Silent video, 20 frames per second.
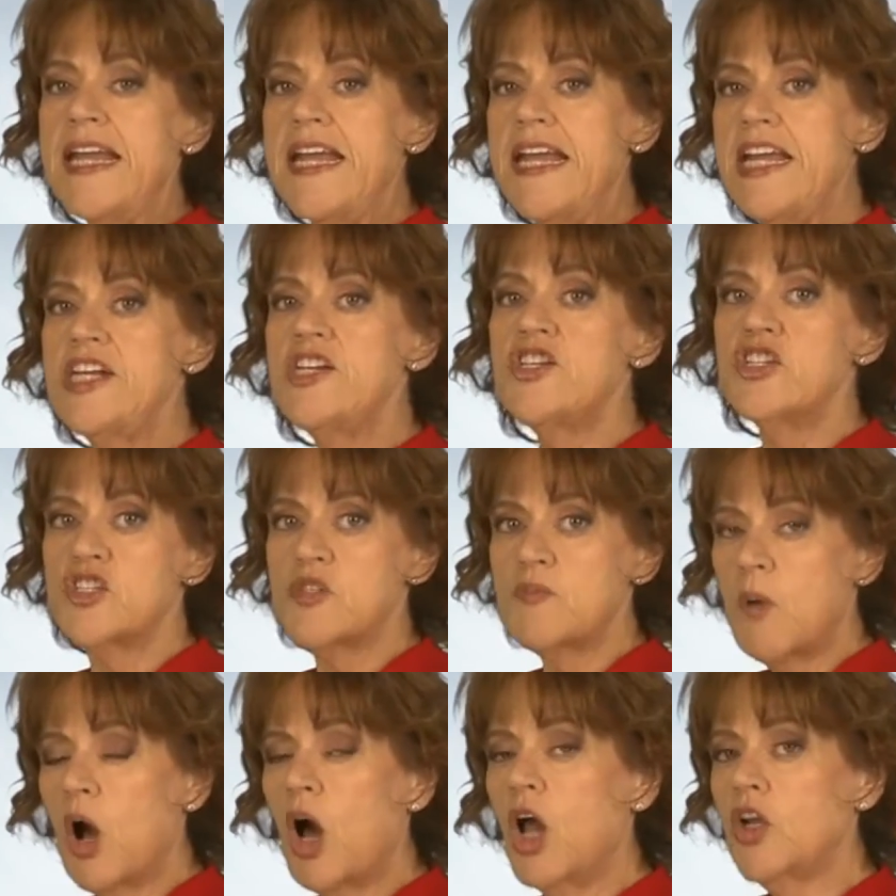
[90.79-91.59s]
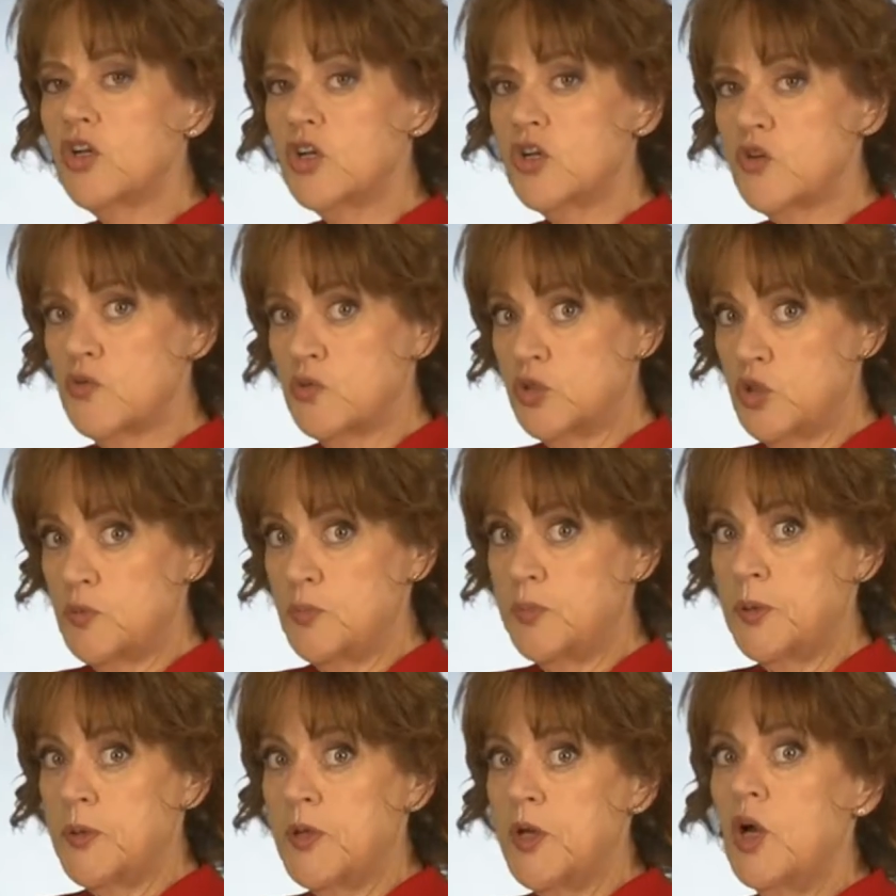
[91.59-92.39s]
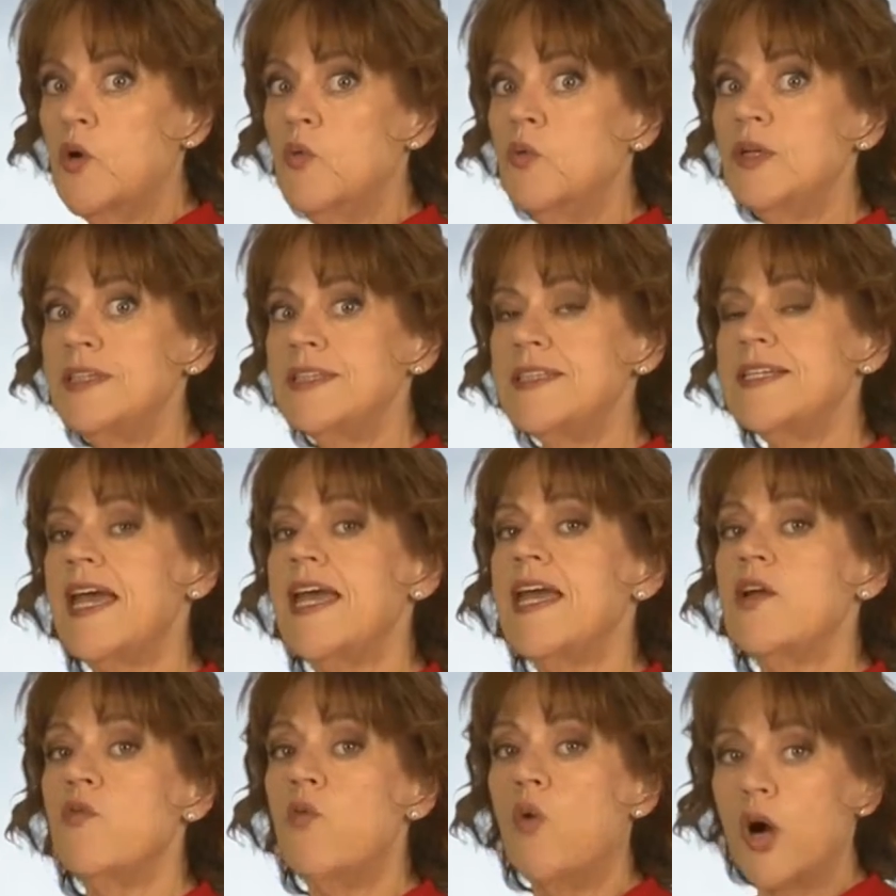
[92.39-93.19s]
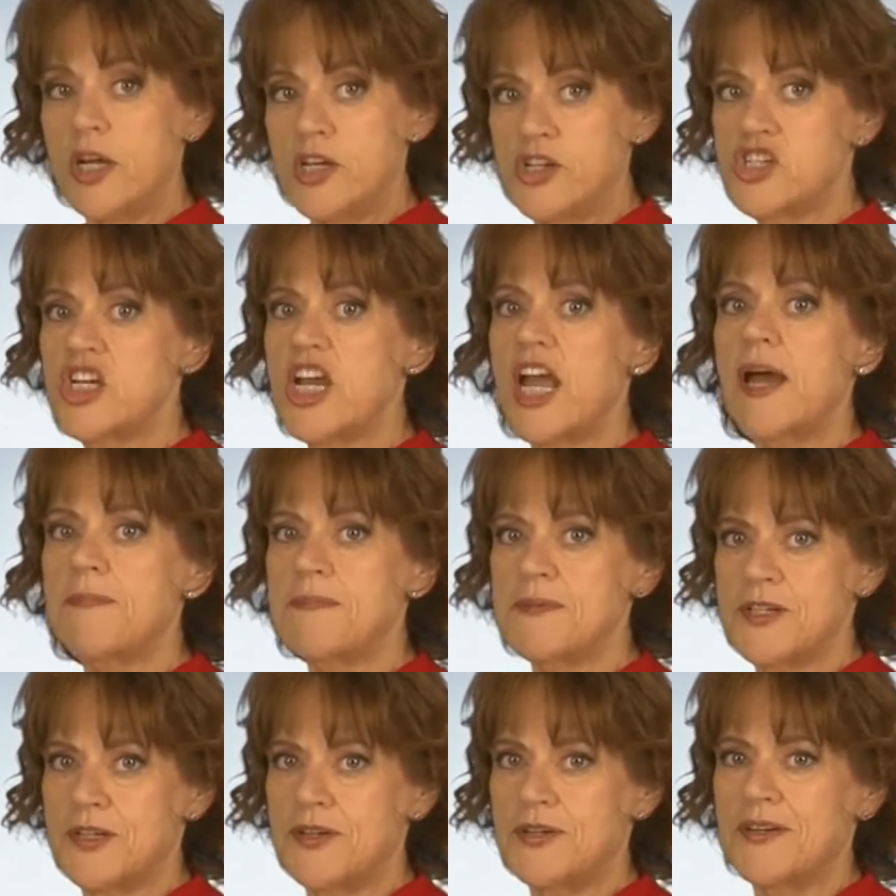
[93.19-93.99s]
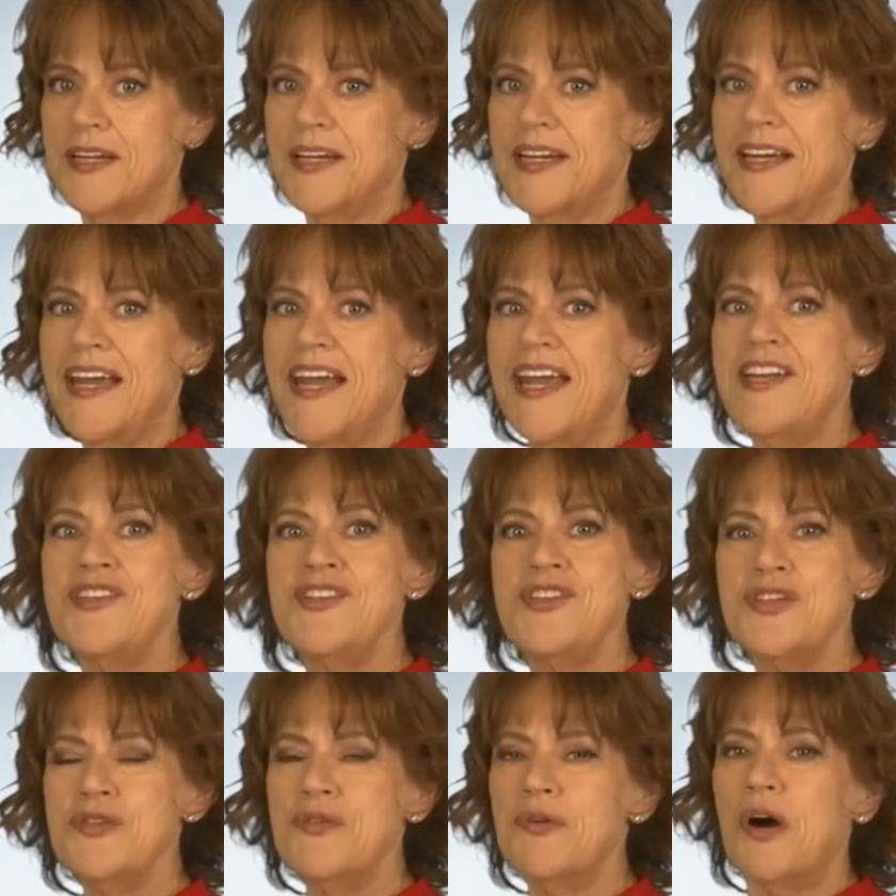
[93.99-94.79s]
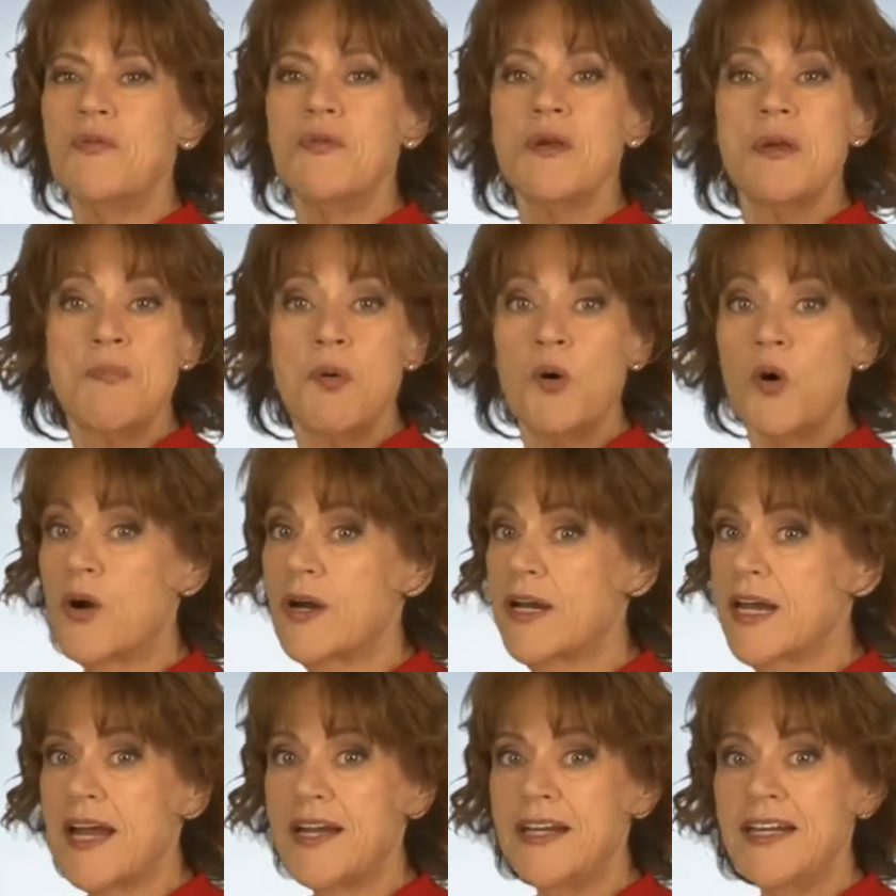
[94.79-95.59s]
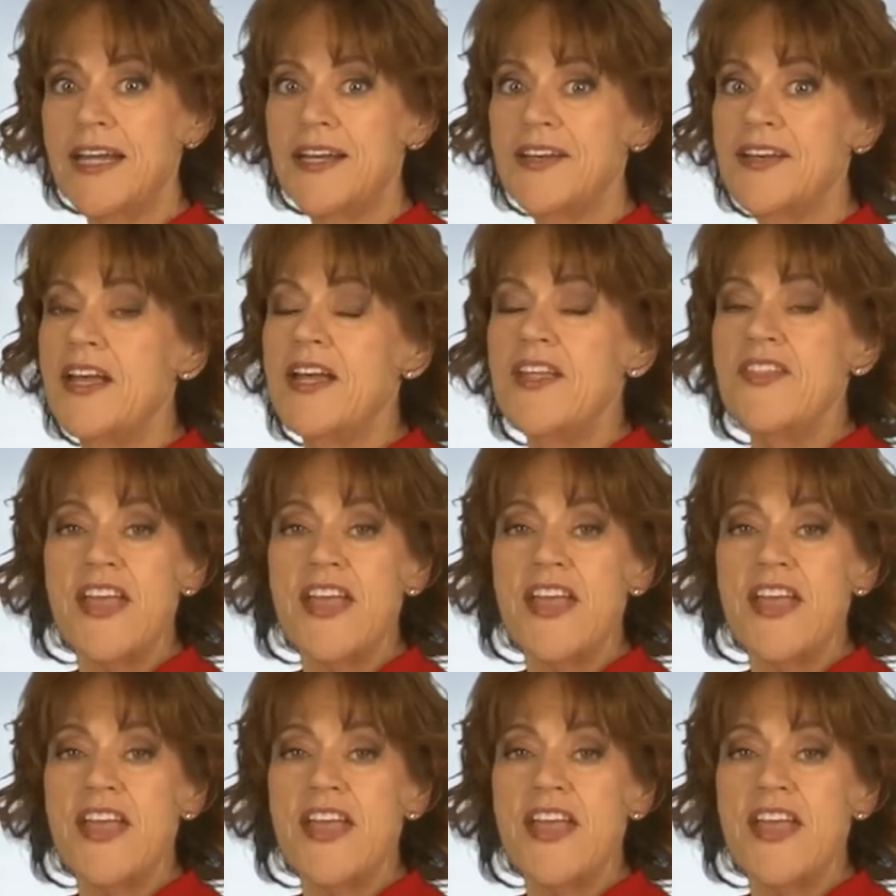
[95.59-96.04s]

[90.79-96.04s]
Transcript: each smaller group will take one chapter and do a report on it.